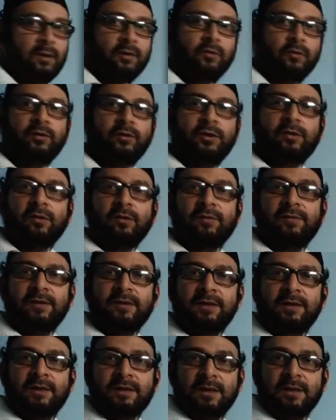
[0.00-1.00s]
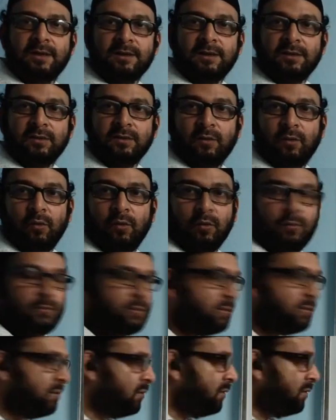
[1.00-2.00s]
Unit of resistance is
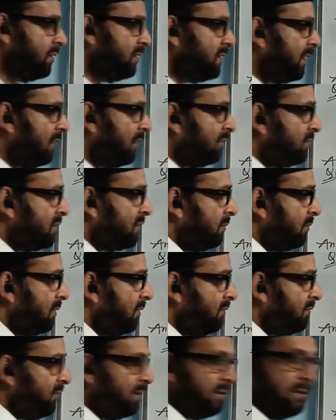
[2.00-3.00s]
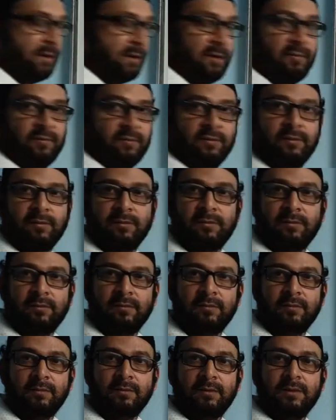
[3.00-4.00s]
ohm. This kind of symbol will give.
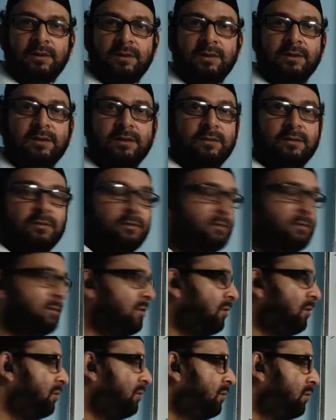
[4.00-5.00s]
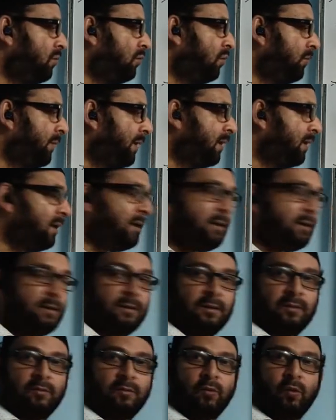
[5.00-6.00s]
This is called
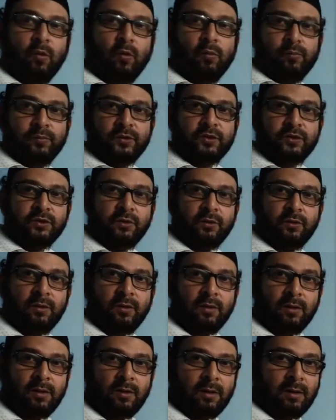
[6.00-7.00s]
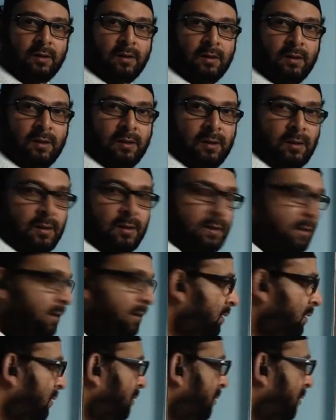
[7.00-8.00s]
omega, ohms.
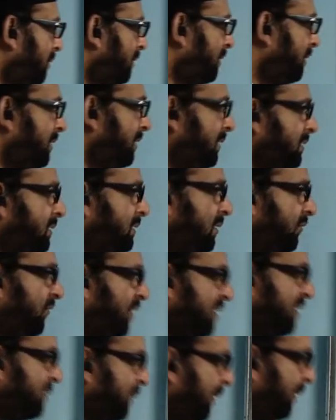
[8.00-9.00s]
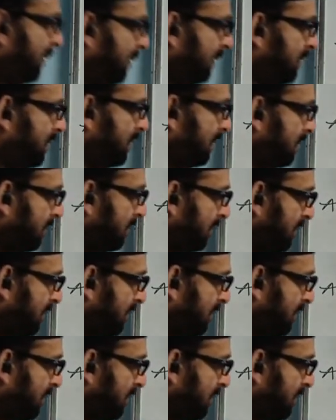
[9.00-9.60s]
Okay, that is the first part answer.